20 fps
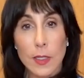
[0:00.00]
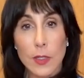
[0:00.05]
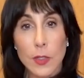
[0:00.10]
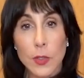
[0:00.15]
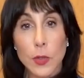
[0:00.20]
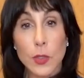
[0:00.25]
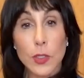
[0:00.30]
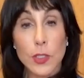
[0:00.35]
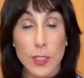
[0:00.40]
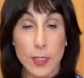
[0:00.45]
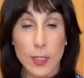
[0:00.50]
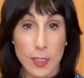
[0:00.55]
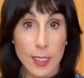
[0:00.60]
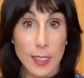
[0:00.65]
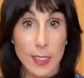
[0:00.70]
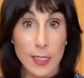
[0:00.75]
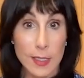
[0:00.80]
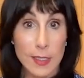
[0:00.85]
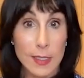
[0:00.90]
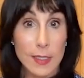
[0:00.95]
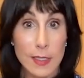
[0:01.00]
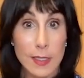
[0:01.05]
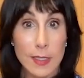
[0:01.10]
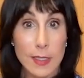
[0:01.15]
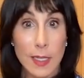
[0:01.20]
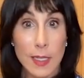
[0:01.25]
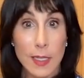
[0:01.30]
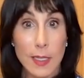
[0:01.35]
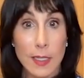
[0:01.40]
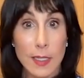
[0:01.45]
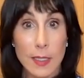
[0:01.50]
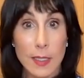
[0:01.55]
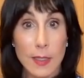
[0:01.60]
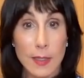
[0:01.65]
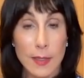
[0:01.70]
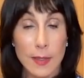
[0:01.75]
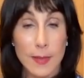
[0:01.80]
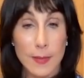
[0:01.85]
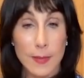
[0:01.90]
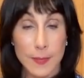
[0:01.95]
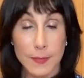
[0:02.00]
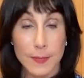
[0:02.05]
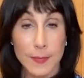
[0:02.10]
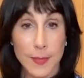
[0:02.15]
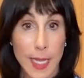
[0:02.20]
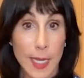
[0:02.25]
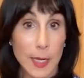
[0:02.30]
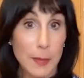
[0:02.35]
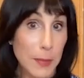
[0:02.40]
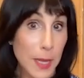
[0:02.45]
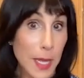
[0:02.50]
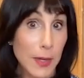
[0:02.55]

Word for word: your disease and getting